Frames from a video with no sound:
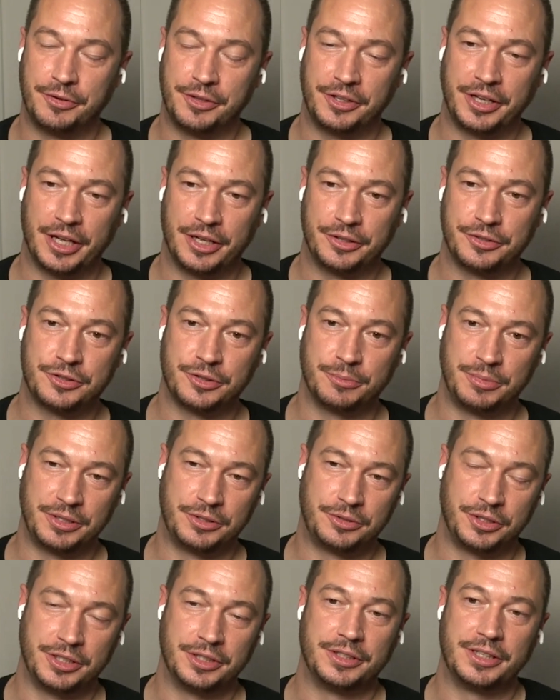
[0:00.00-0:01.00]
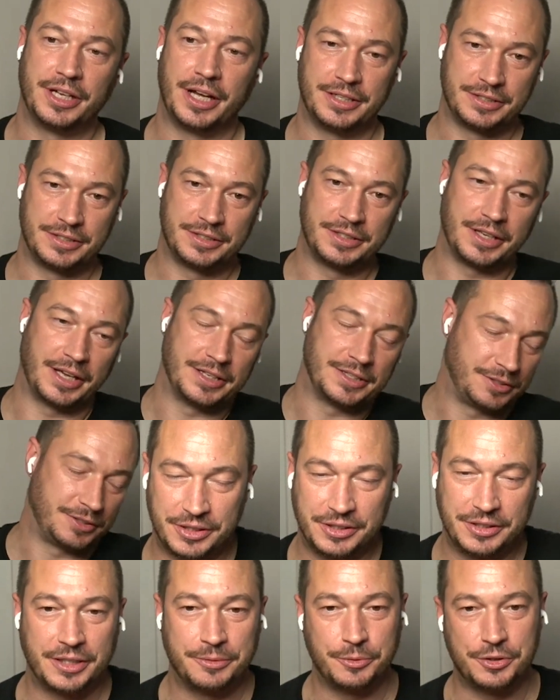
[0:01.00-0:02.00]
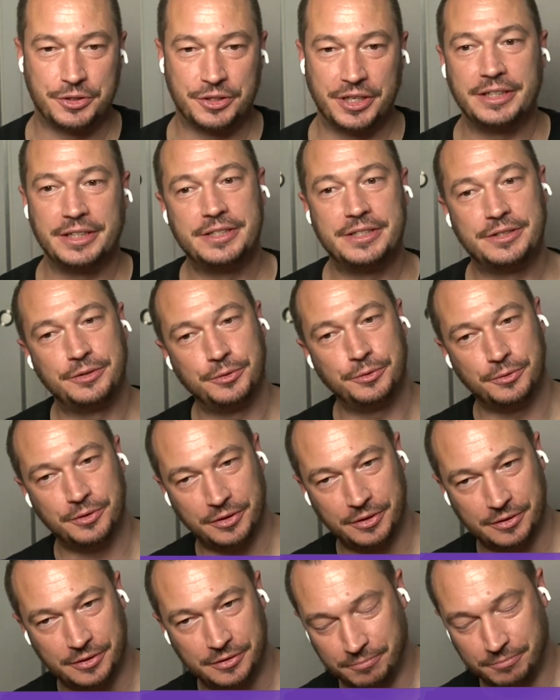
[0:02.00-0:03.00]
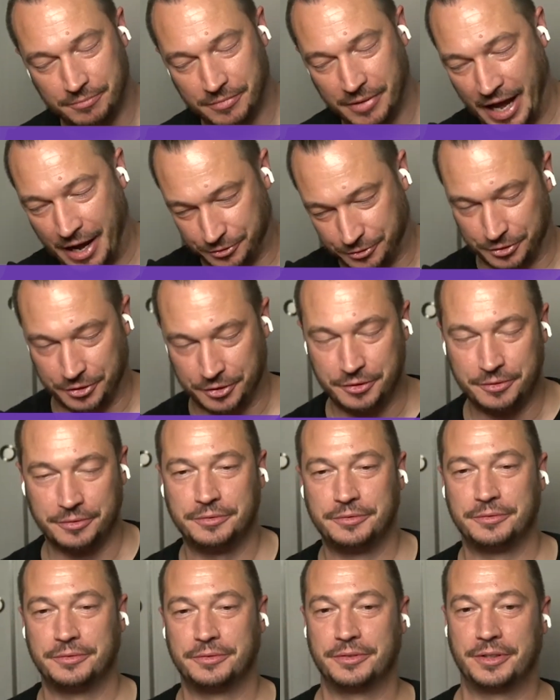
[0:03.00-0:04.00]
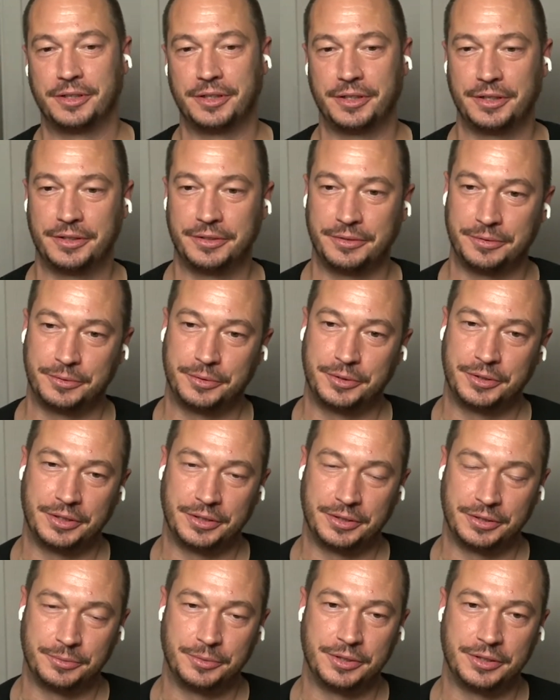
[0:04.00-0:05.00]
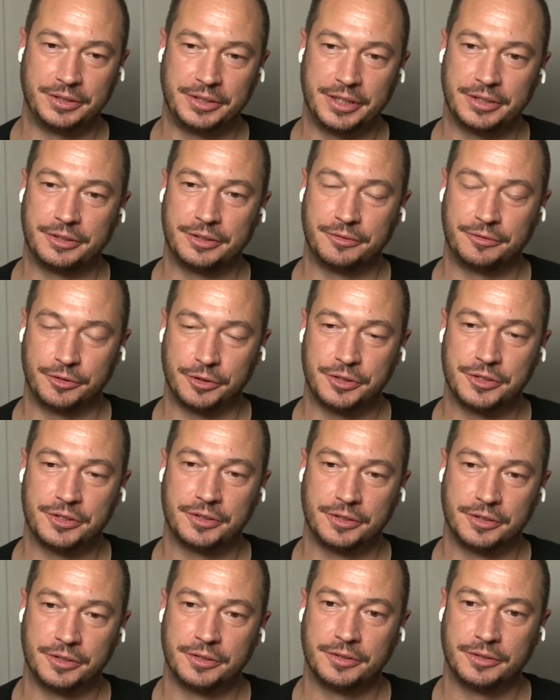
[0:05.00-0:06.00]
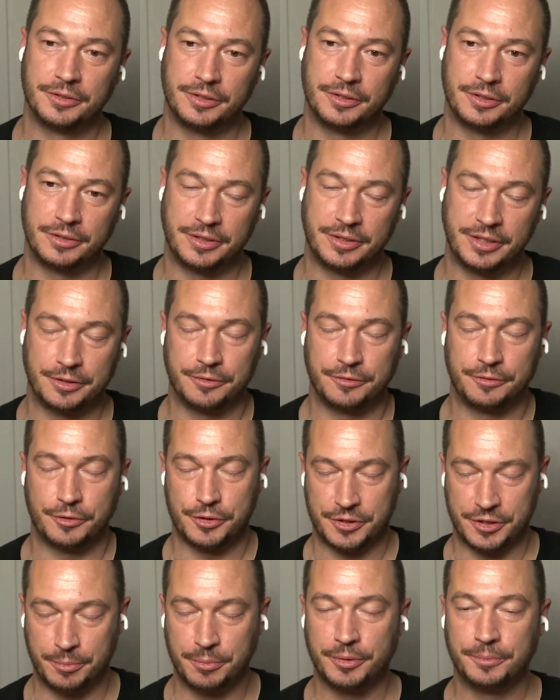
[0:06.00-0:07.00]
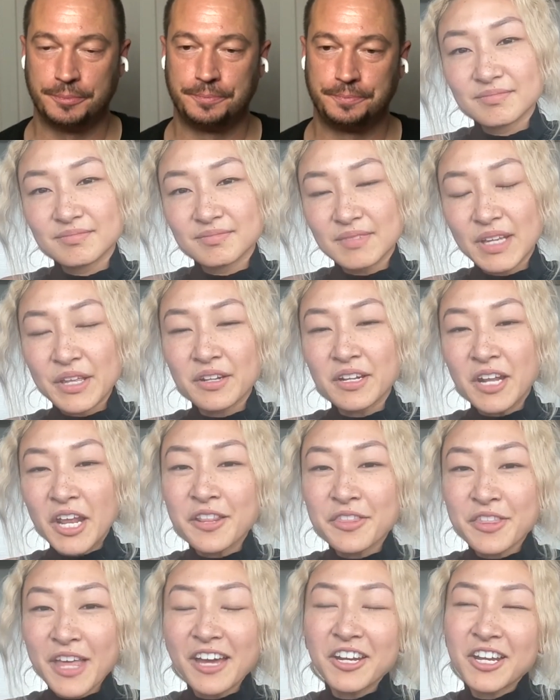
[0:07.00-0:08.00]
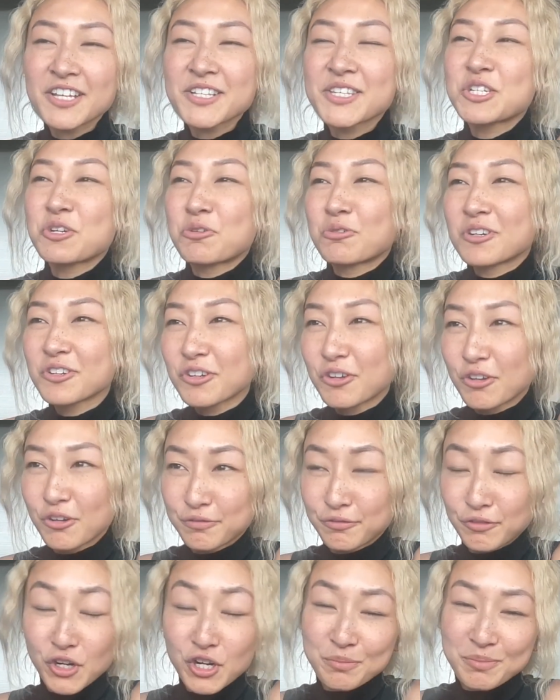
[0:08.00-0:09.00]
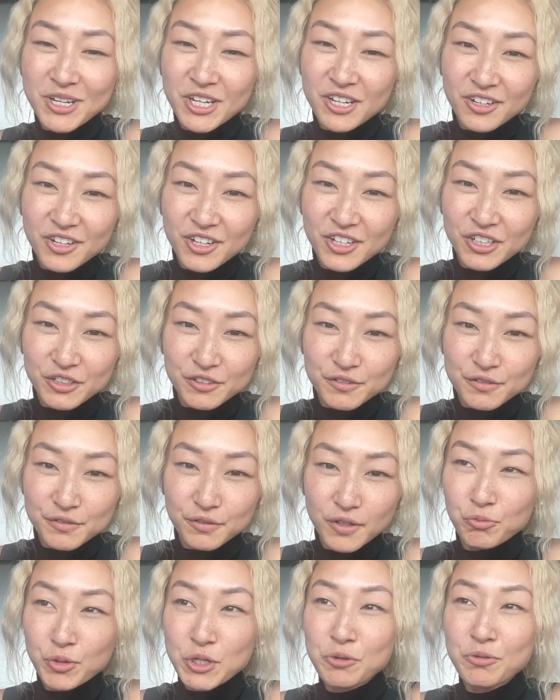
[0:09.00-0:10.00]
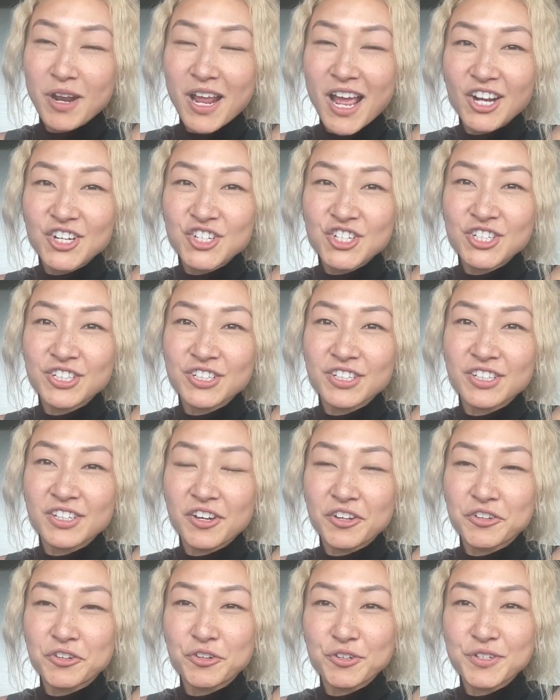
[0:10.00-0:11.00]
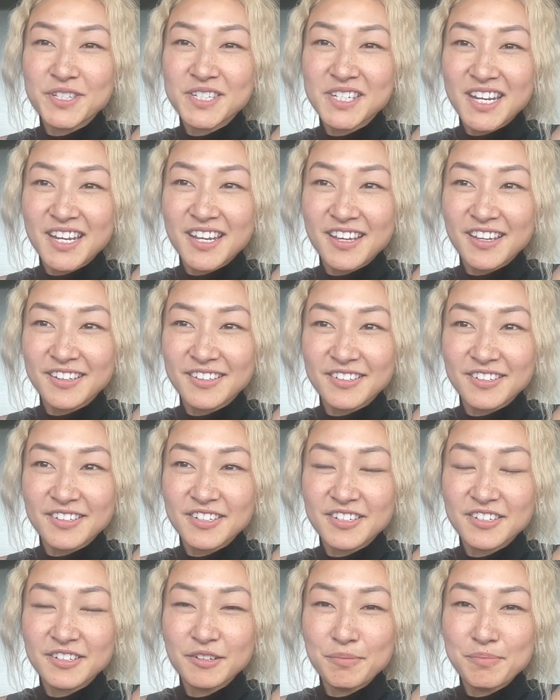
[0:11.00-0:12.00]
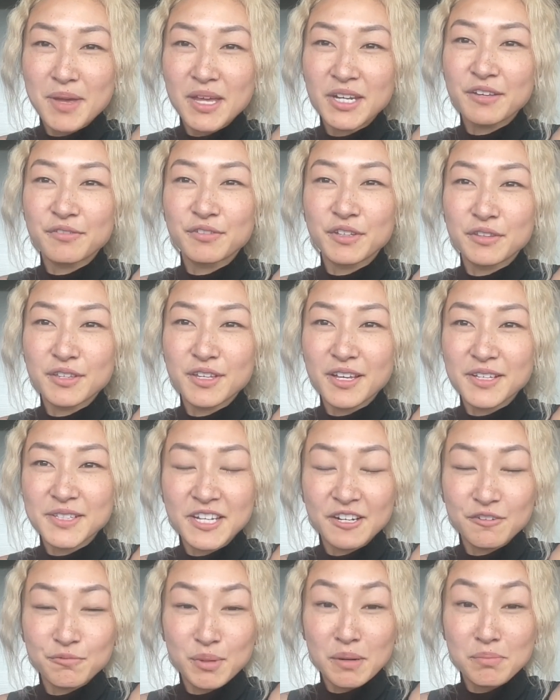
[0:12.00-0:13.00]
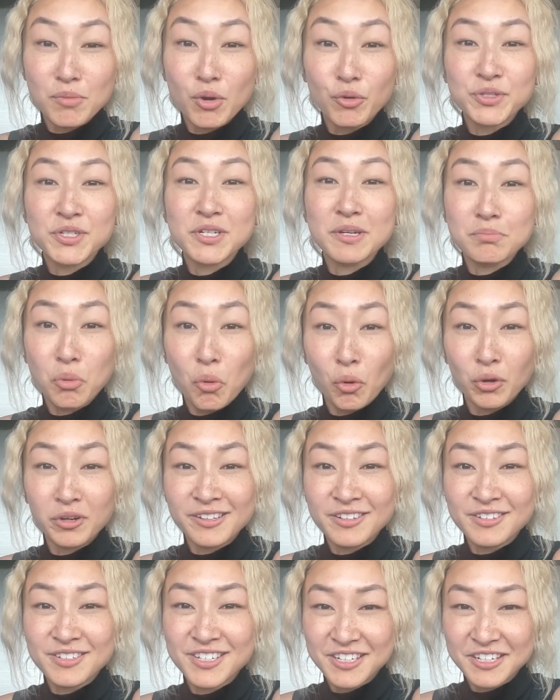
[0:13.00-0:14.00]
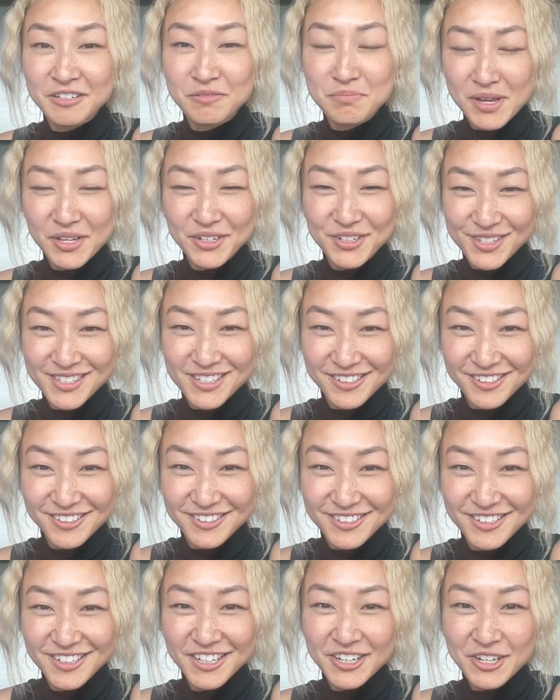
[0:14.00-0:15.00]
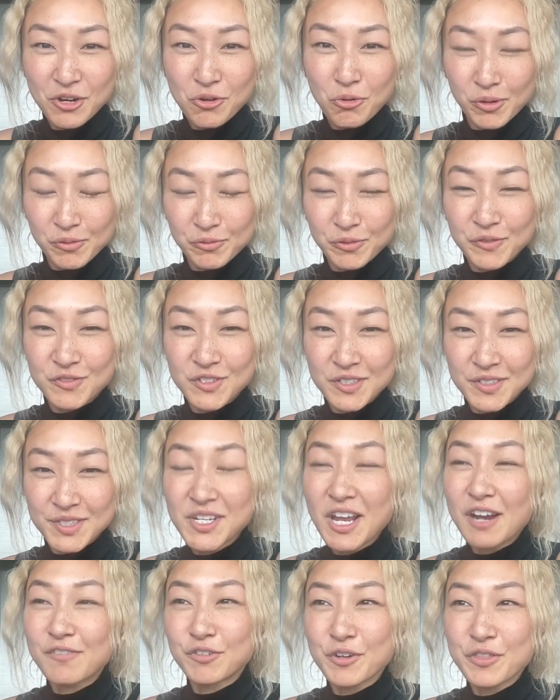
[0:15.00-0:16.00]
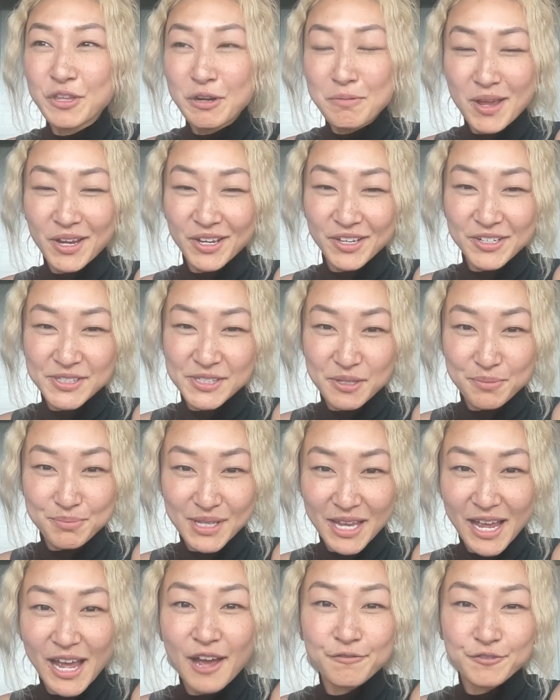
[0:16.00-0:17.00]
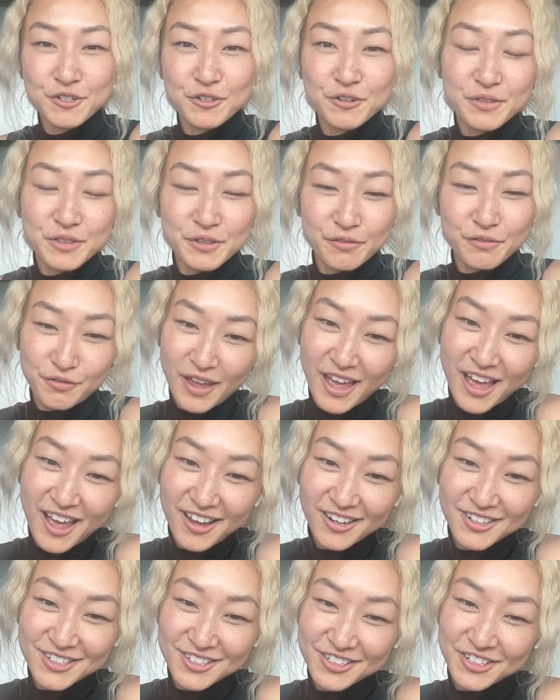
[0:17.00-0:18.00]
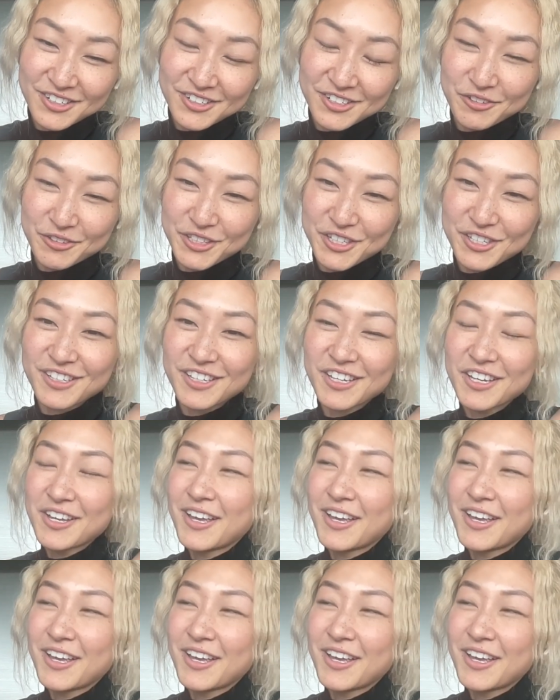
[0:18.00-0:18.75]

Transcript: everything else should be treated as something that we should at least do after we get take the first step. In that historical framing of we don't actually understand many of the things that have been most important in medicine, or if we've discovered their mechanisms after the fact, the